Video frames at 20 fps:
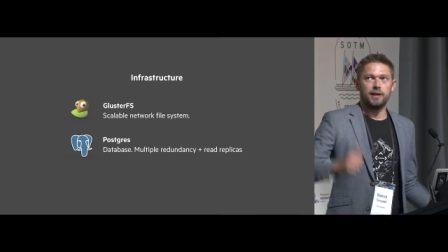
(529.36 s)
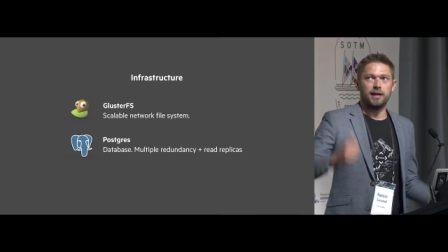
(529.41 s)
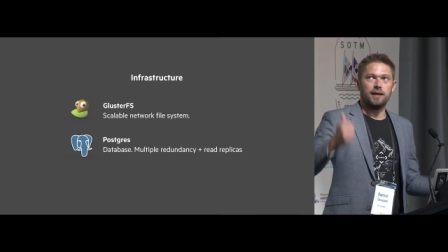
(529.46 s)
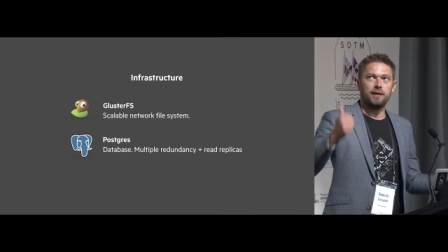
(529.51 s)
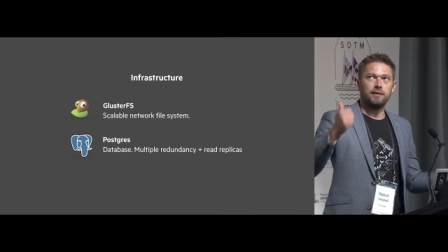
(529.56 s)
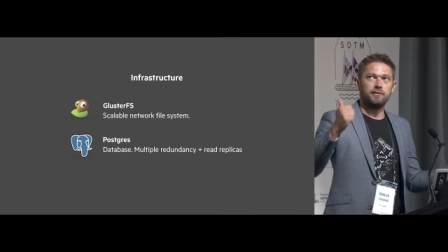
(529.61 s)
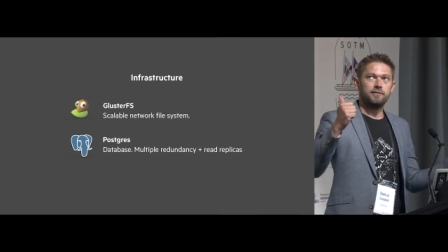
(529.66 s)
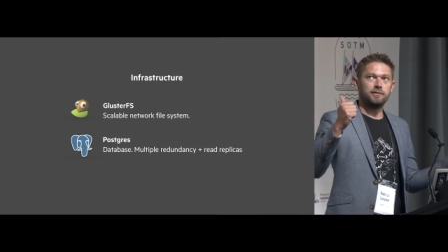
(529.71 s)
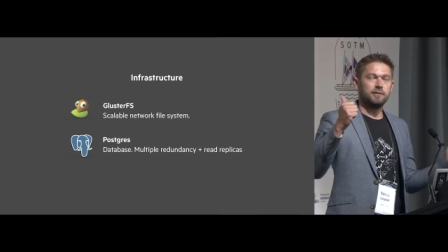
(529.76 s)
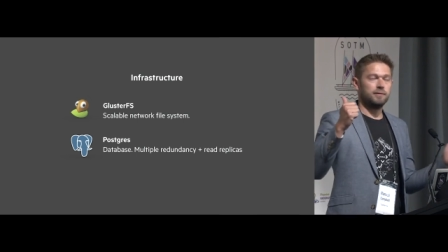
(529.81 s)
we
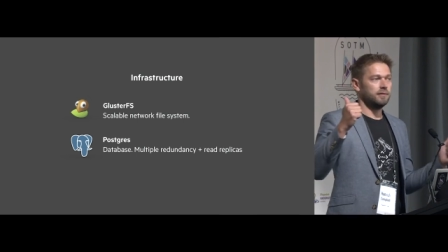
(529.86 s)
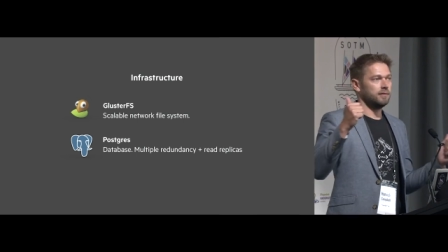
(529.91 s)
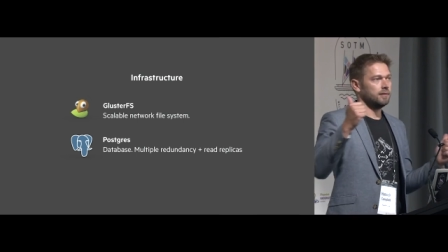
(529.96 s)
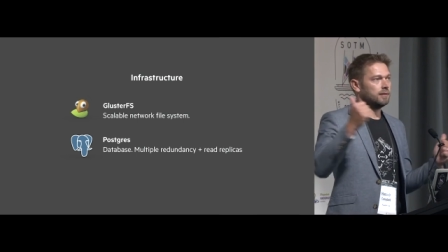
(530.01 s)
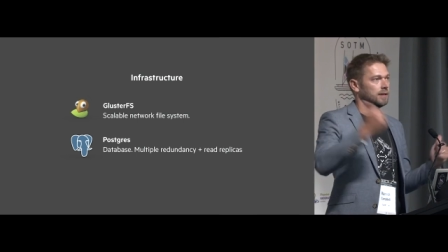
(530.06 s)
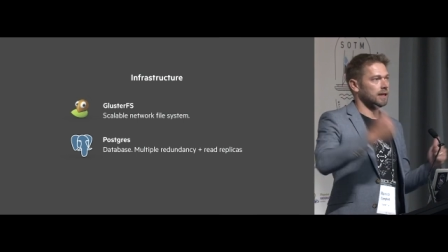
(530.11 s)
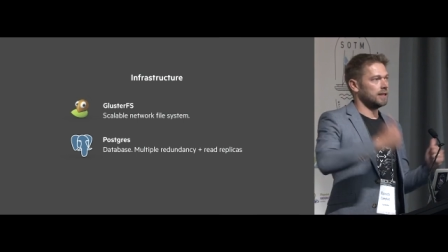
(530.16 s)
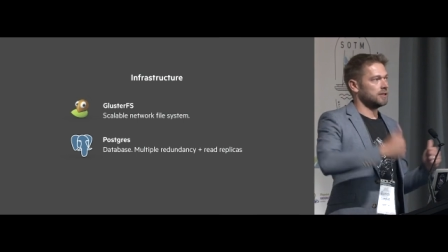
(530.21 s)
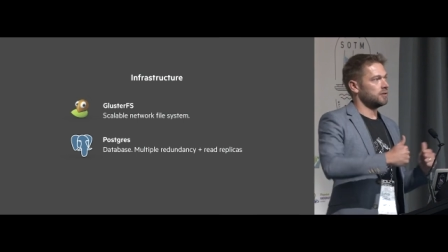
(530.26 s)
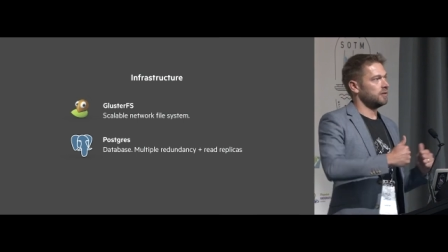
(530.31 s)
love
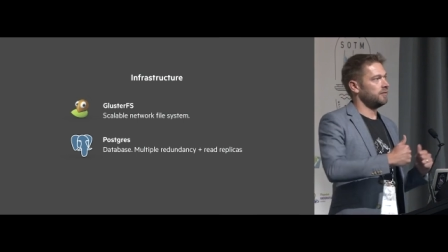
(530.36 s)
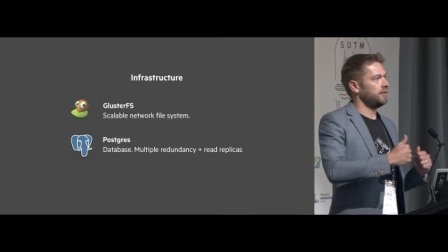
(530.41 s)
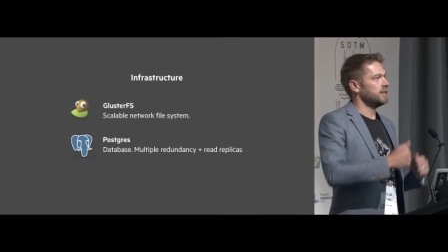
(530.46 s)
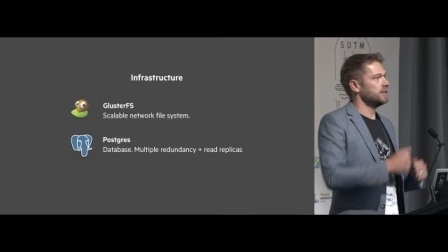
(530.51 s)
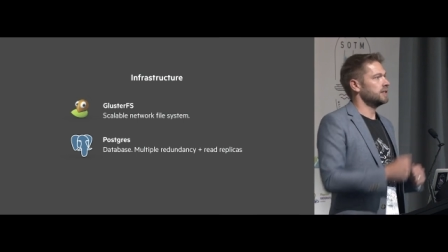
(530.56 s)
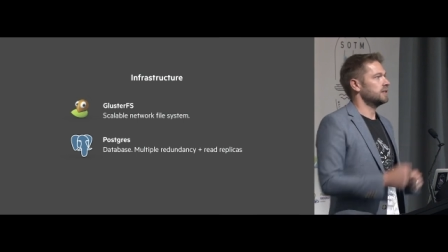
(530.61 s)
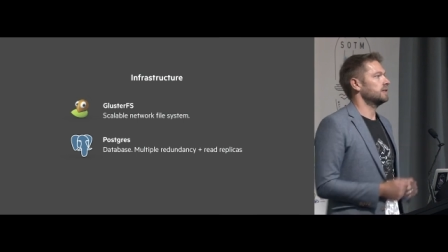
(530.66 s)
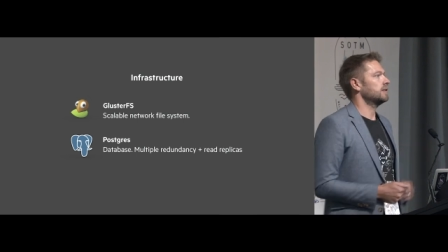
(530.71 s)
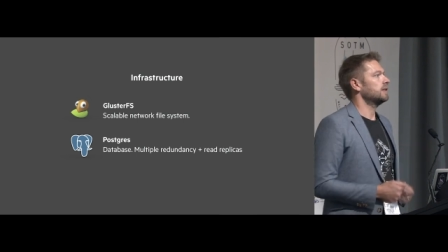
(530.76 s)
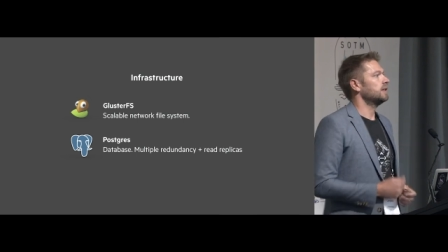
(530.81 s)

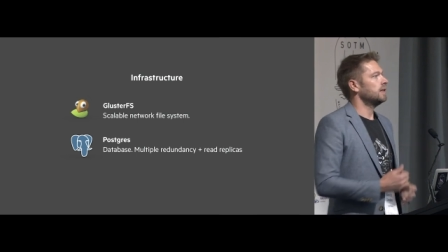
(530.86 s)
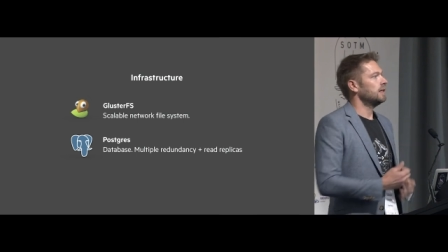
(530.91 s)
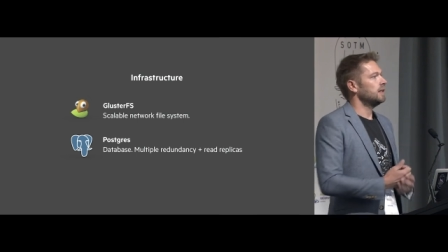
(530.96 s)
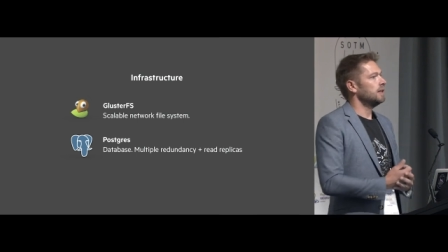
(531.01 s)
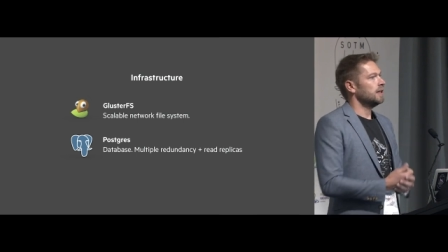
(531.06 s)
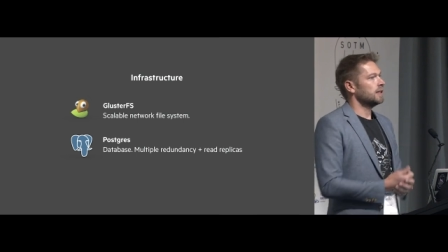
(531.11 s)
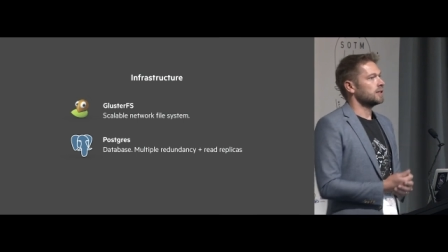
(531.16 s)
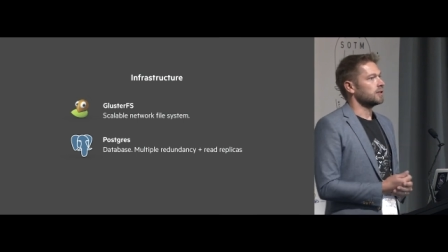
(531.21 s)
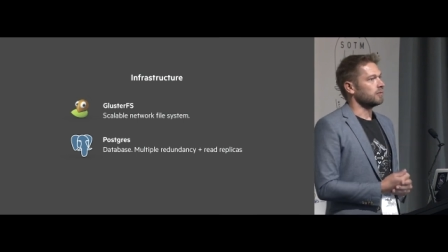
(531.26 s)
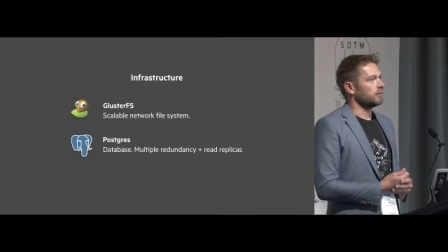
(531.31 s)
FS;
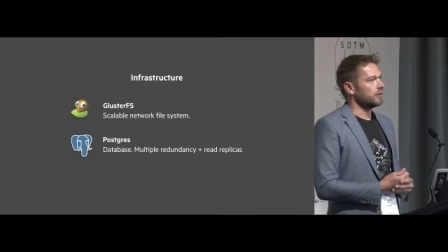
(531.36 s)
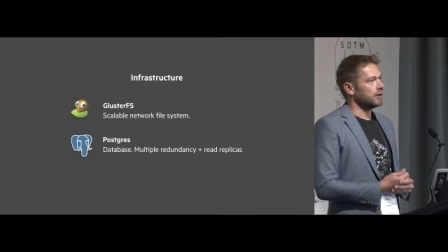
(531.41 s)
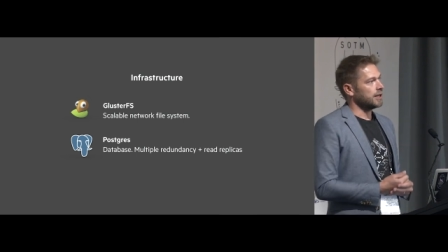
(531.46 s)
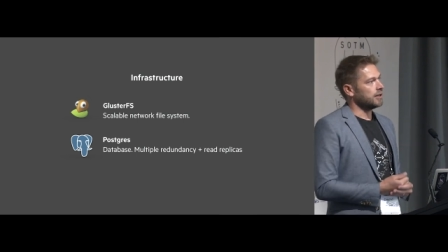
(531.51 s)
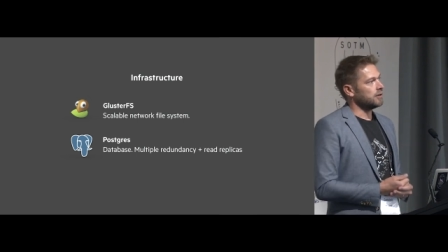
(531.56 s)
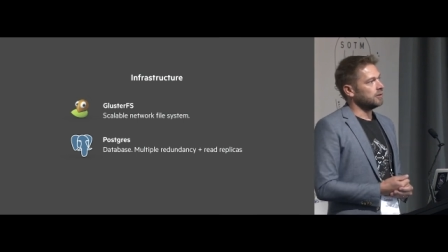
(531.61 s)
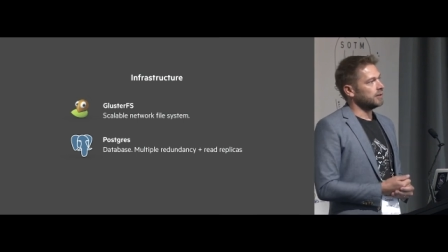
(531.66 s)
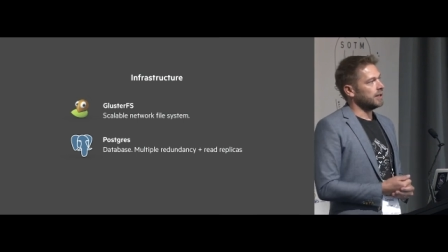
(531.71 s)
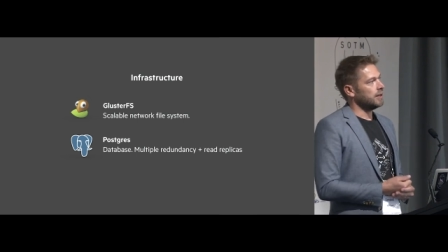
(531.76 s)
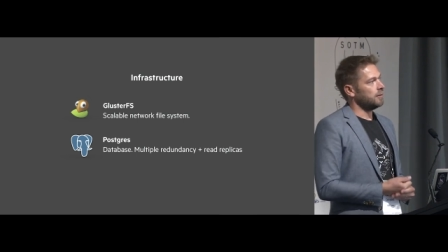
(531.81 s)
It's a really
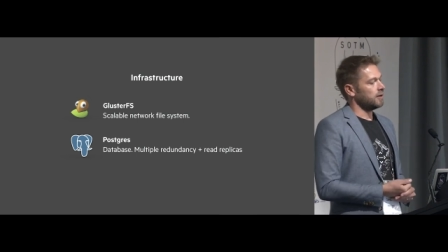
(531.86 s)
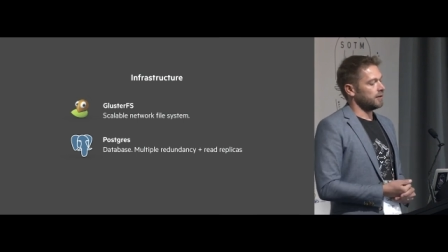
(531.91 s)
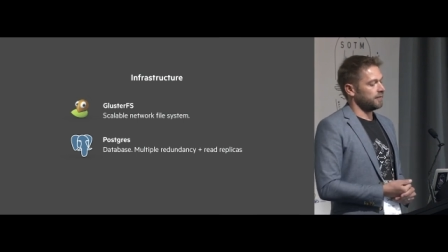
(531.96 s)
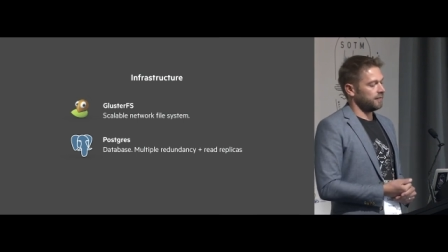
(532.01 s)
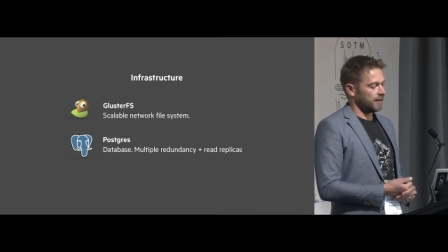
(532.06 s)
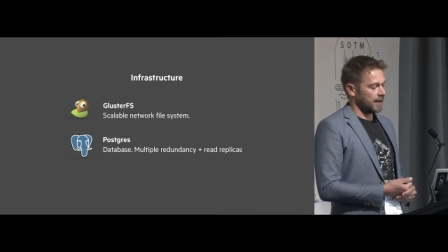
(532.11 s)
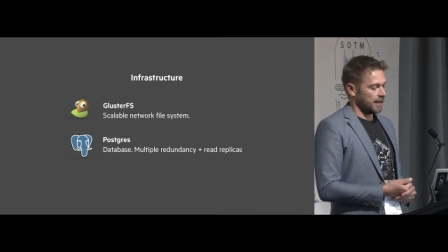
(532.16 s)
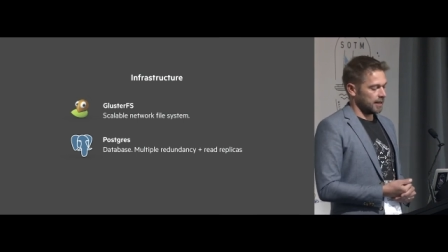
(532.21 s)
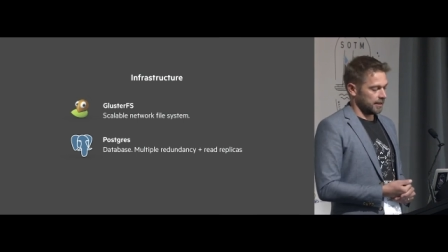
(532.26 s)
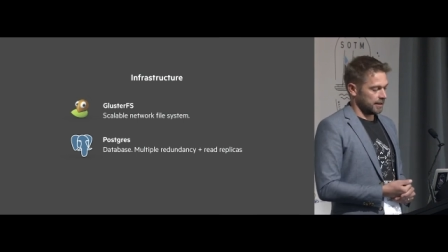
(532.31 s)
cool network
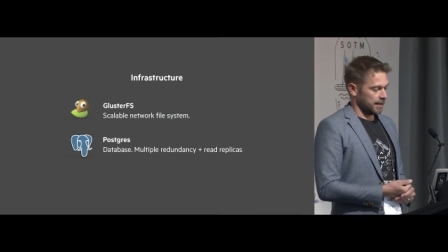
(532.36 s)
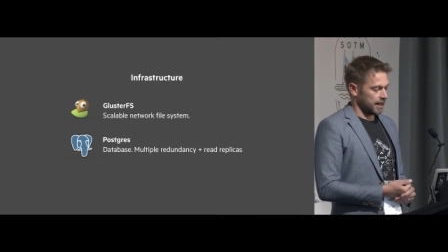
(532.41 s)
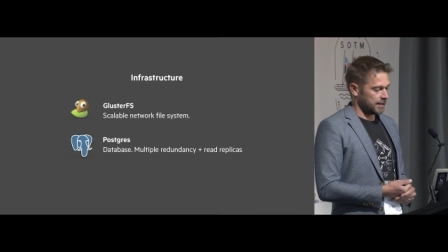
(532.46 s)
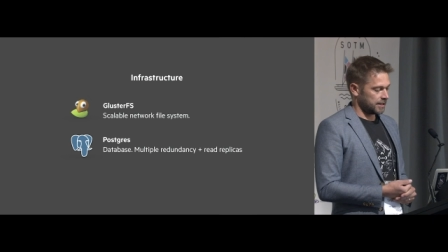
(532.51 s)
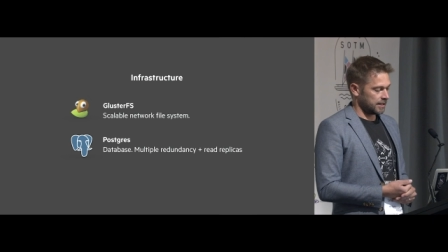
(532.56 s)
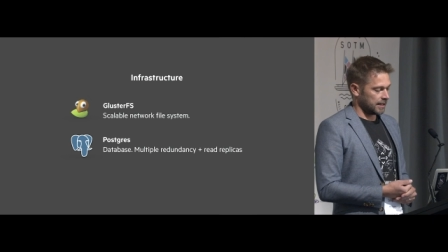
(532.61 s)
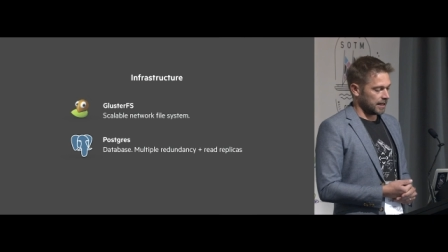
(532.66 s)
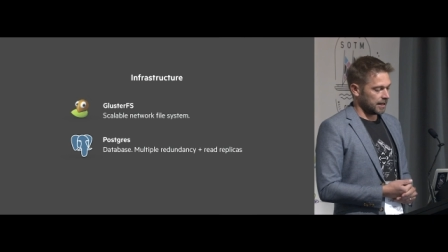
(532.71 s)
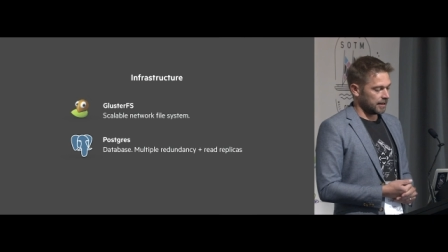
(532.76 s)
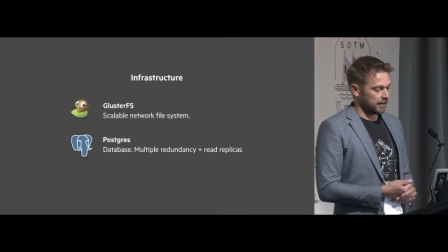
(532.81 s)
file
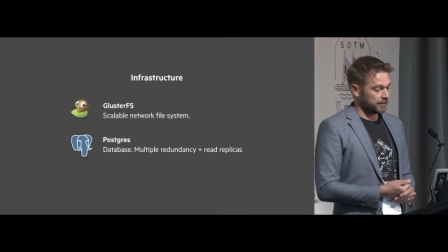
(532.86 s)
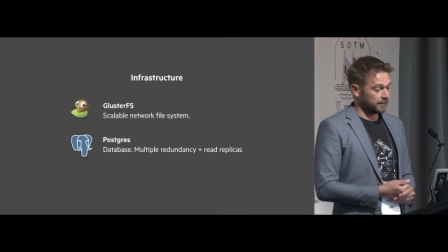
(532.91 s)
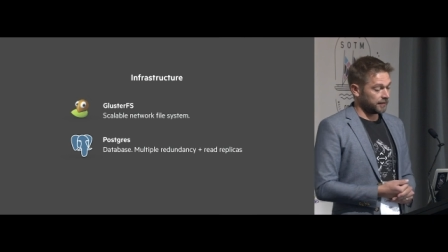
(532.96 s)
attached uh,